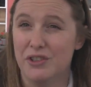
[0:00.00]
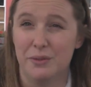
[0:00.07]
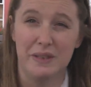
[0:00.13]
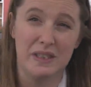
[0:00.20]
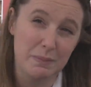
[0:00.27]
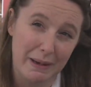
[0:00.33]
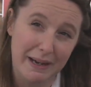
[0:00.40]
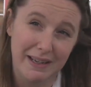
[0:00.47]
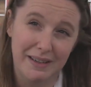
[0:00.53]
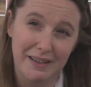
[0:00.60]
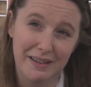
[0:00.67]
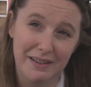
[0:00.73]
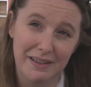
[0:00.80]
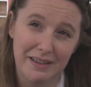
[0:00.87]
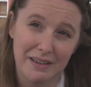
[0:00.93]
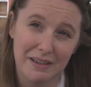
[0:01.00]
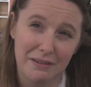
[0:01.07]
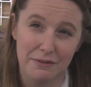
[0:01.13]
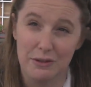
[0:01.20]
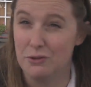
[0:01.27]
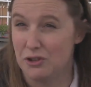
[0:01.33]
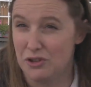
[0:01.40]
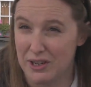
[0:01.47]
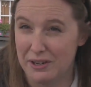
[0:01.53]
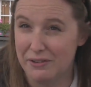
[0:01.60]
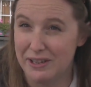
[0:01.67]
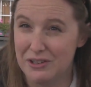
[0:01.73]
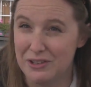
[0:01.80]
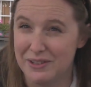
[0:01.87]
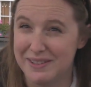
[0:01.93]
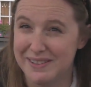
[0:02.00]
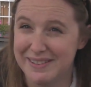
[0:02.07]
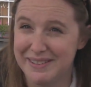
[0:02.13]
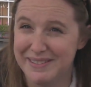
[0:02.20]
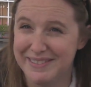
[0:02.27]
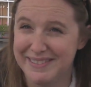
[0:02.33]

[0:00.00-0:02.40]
to inspire future generations.